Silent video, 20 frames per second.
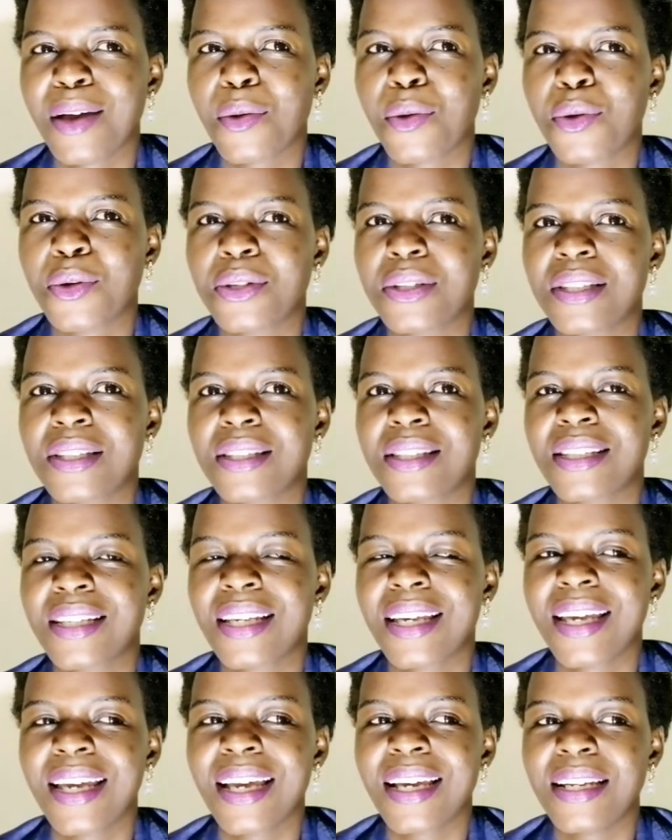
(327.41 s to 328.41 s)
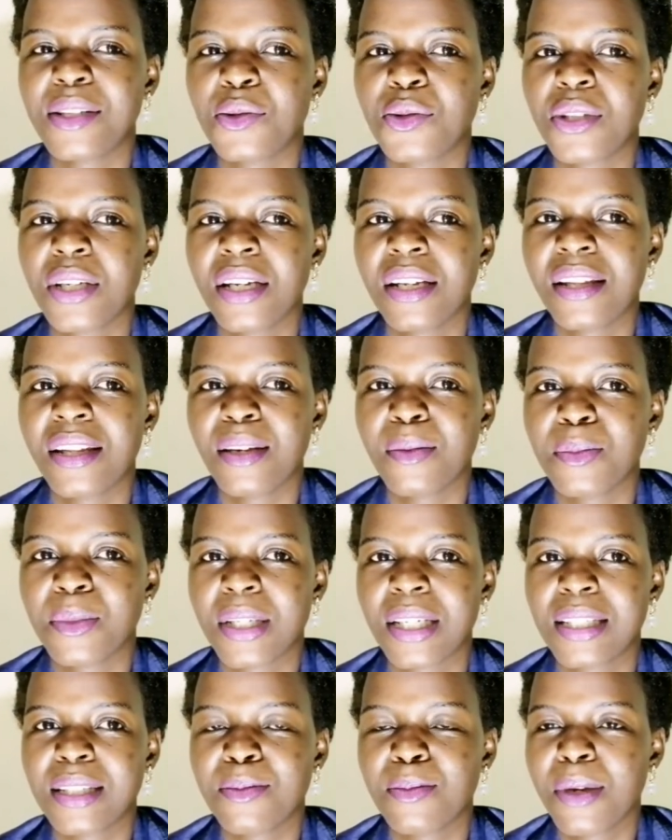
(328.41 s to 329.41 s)
I was scared to tell them
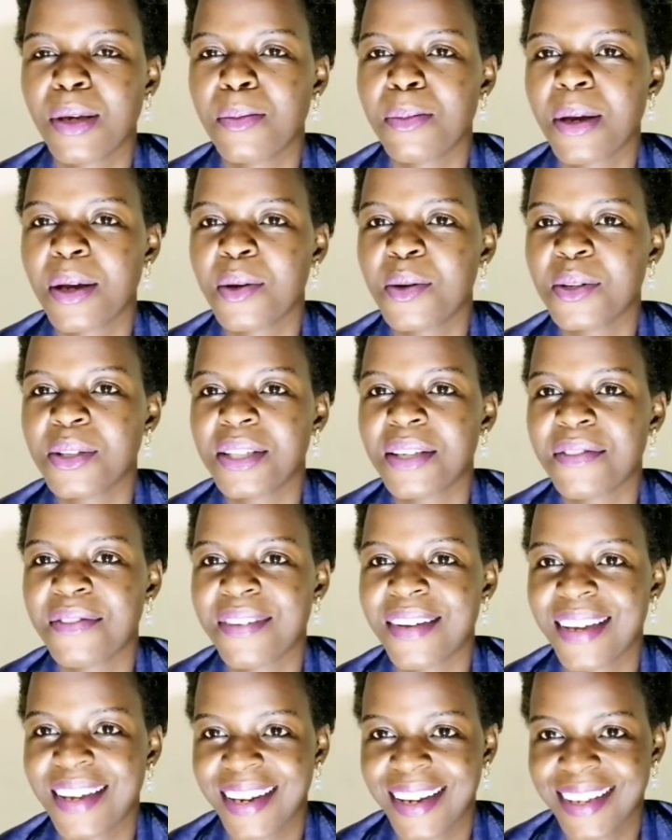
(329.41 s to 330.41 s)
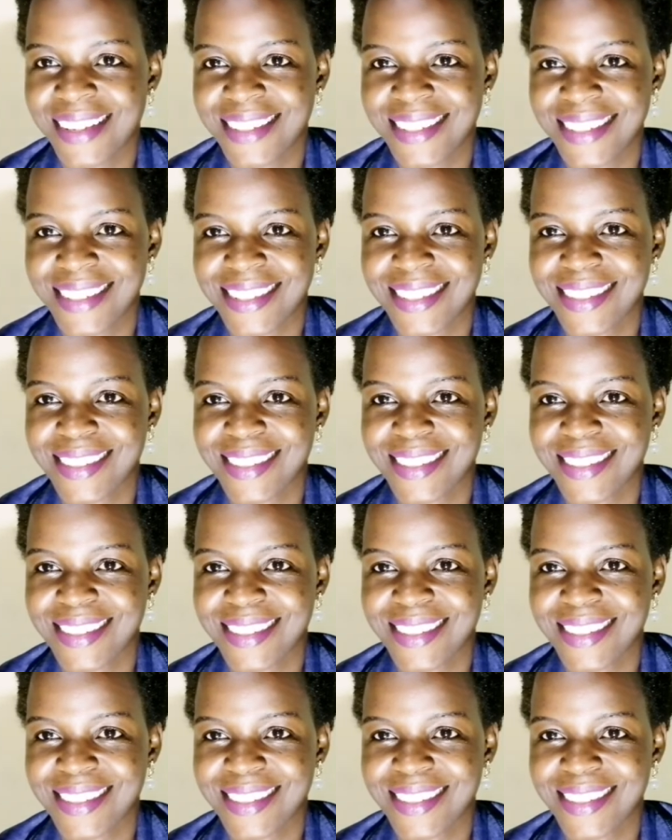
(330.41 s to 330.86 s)
that maybe I got the virus.